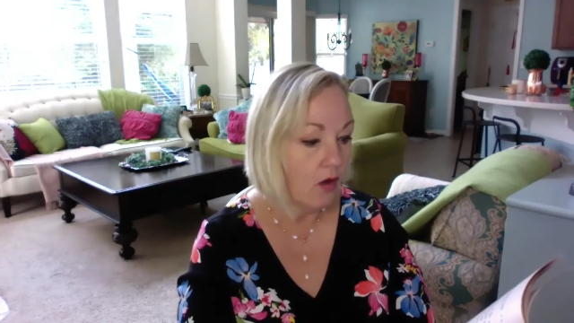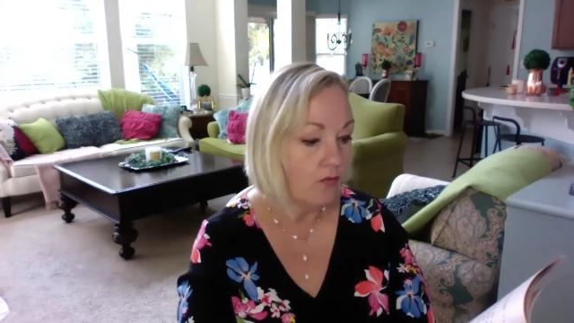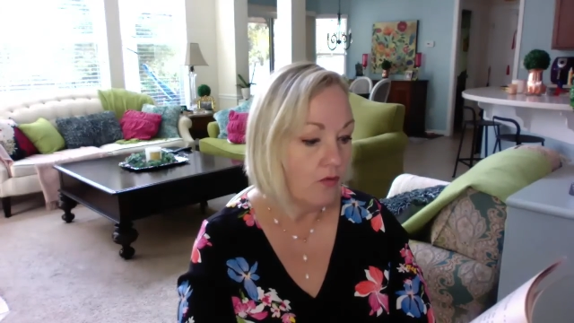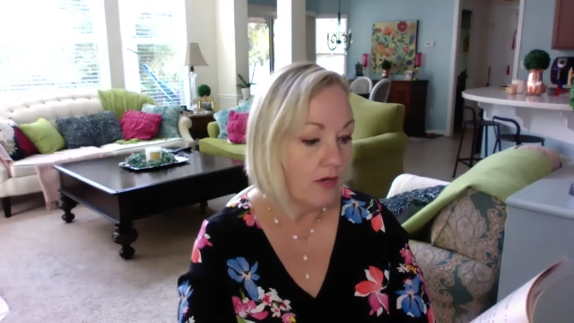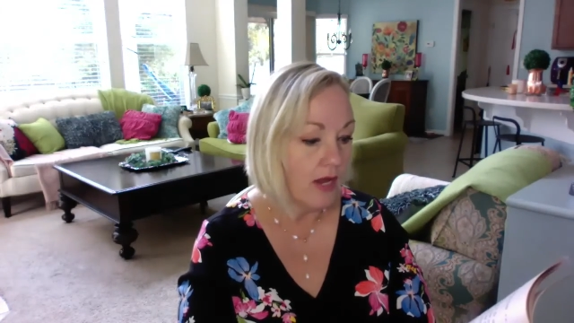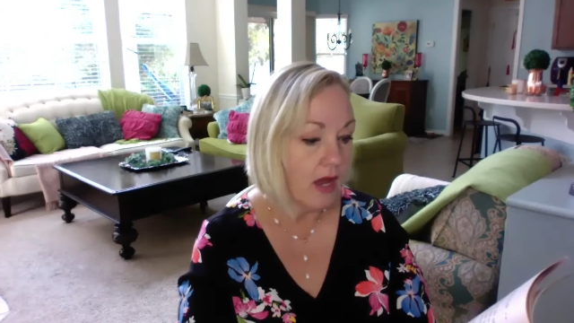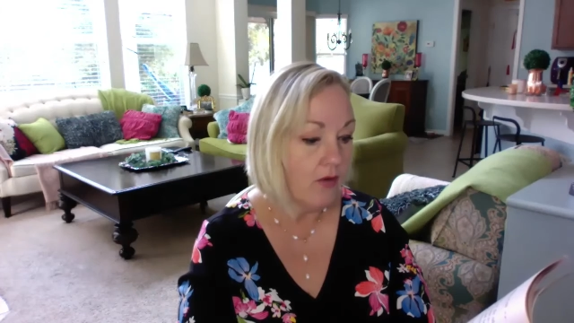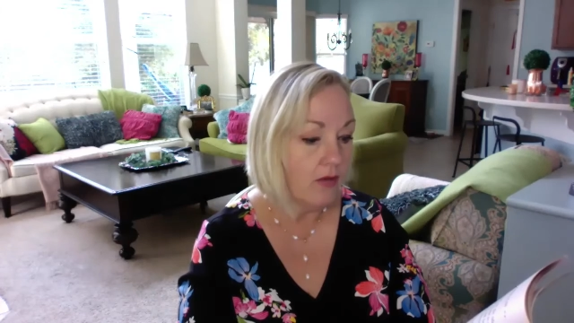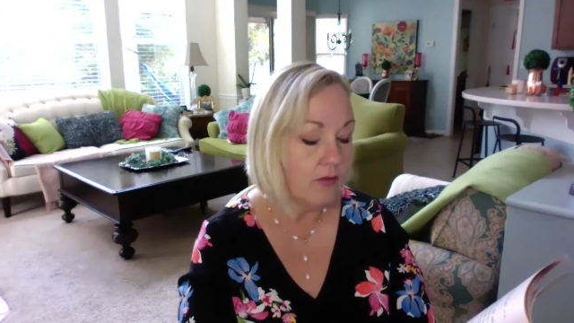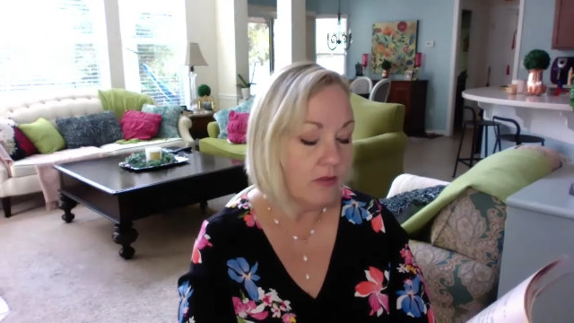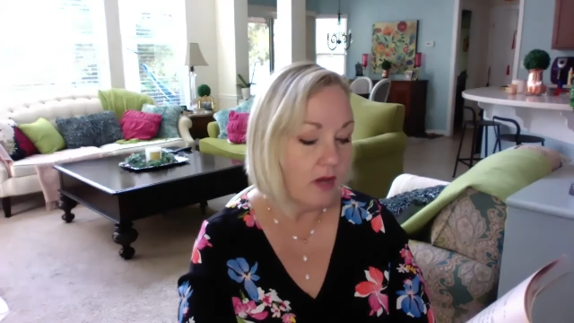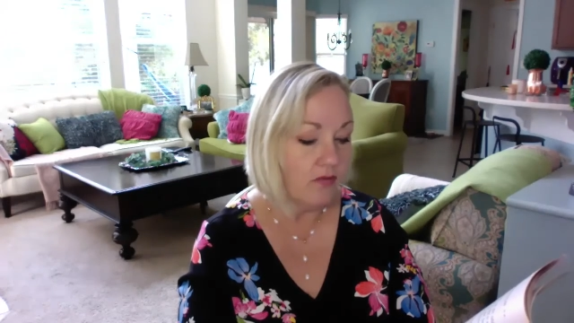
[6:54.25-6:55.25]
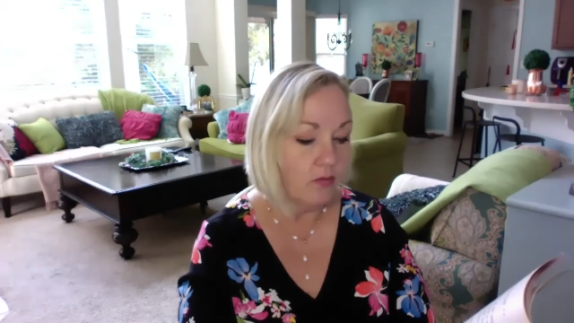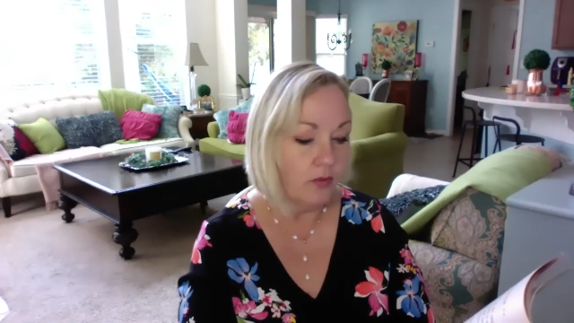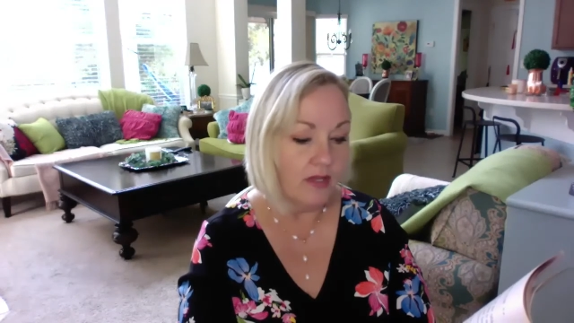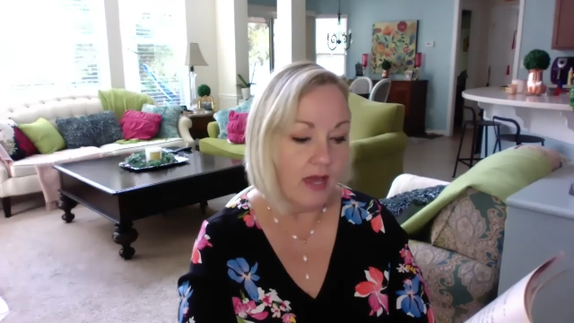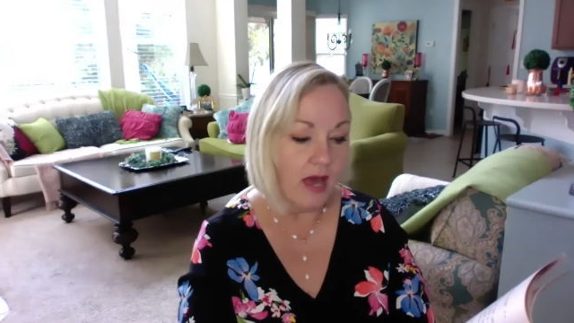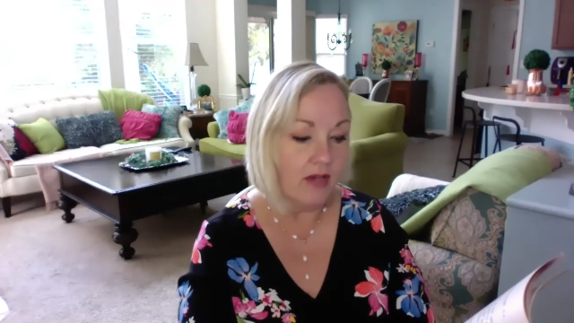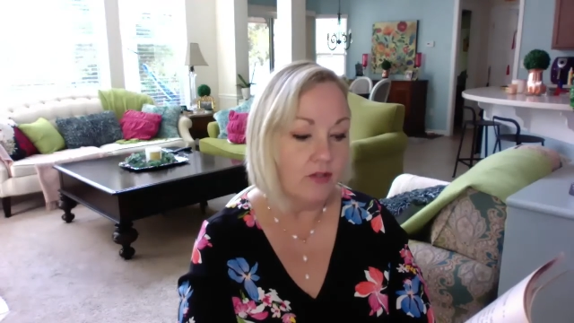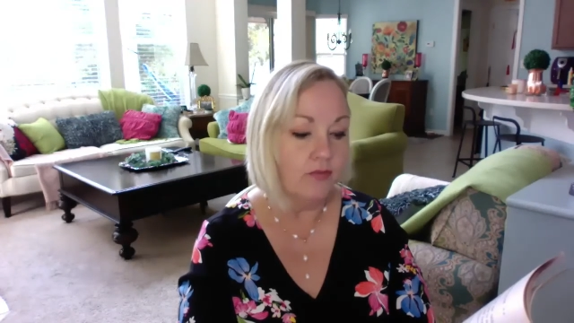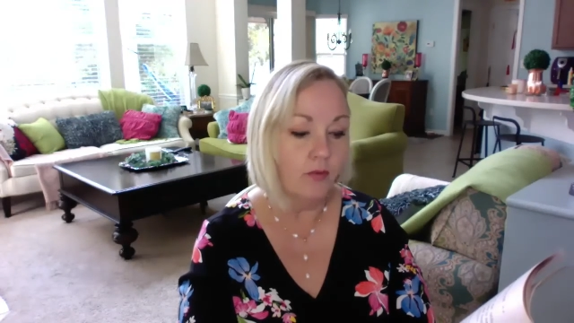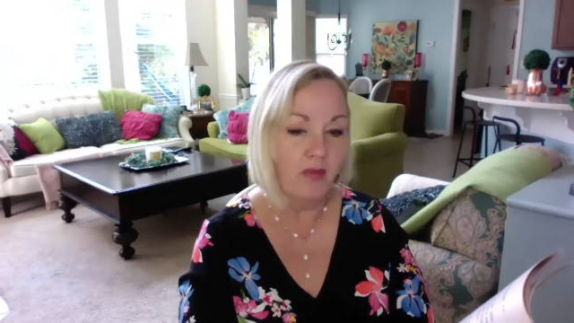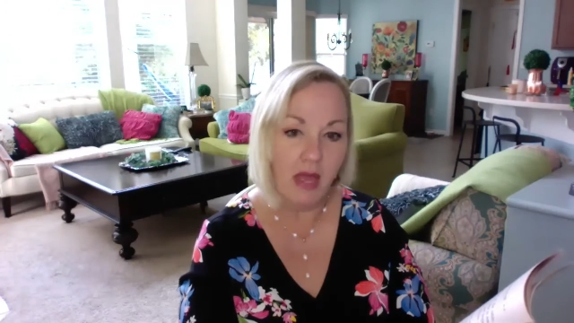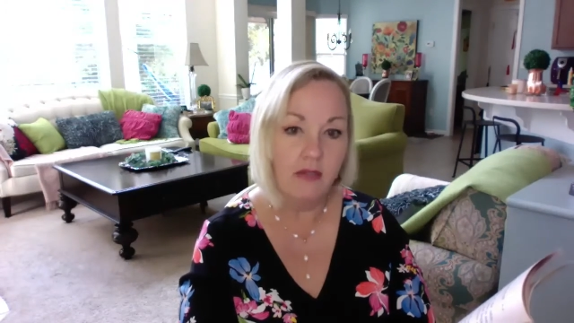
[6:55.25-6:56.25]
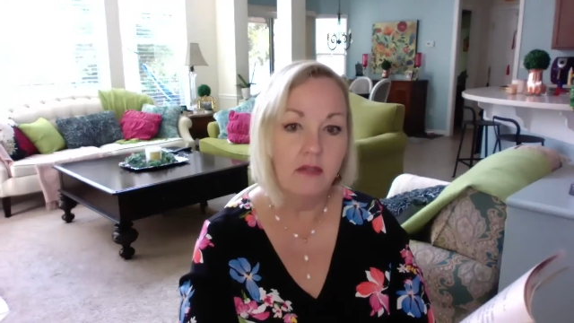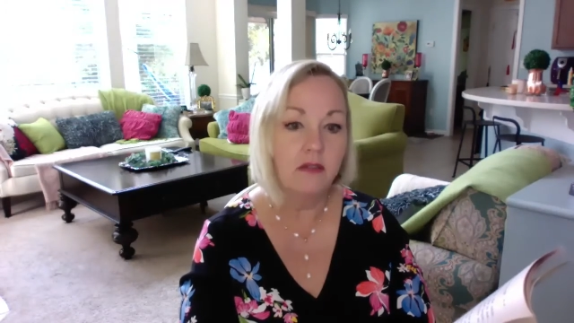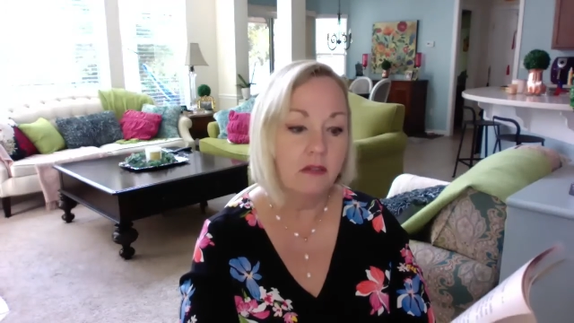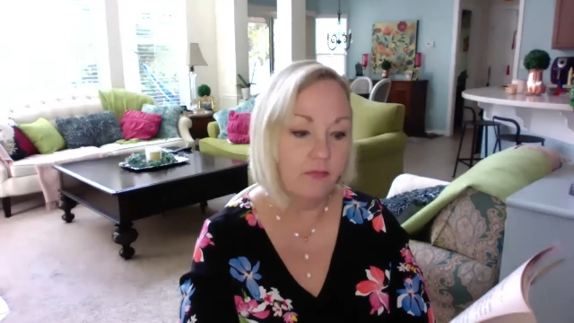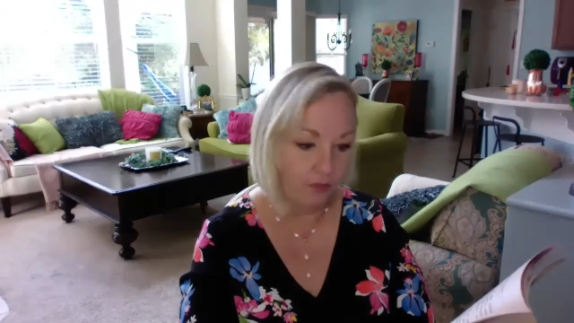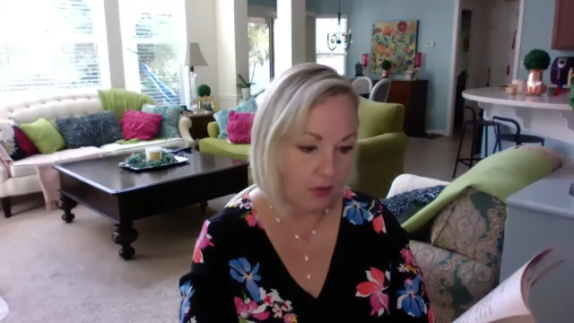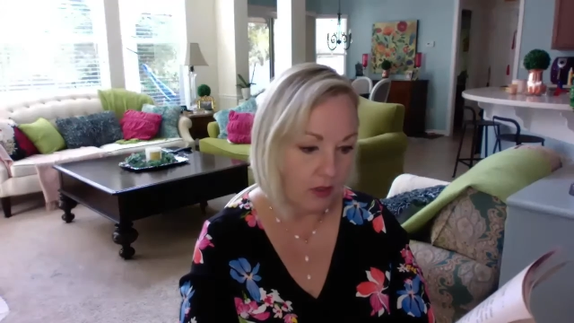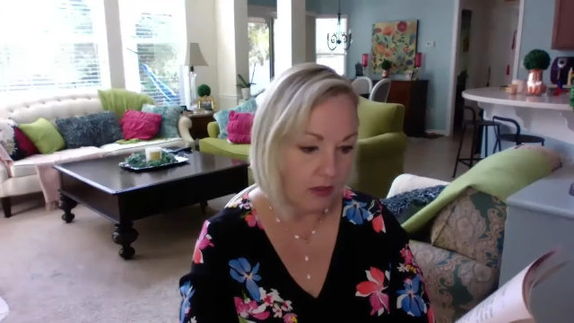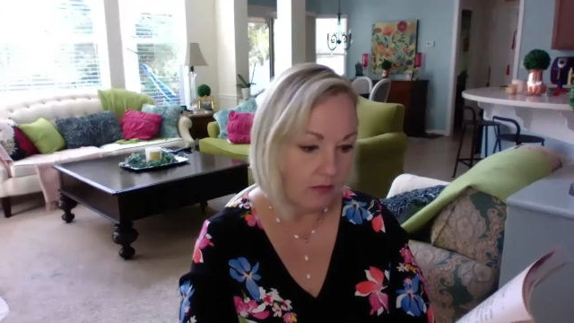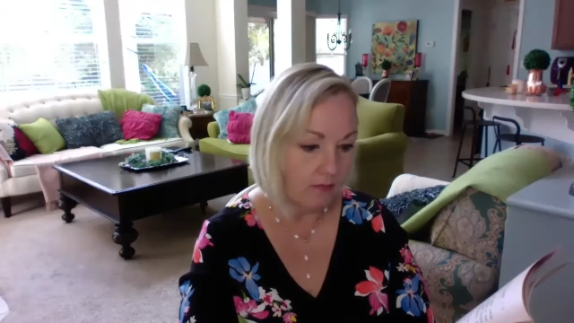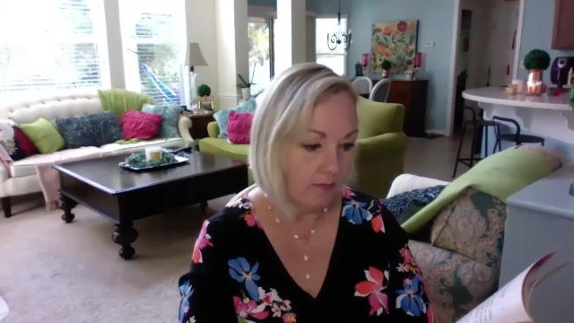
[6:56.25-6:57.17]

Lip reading: for now he was covered with ash from head to foot.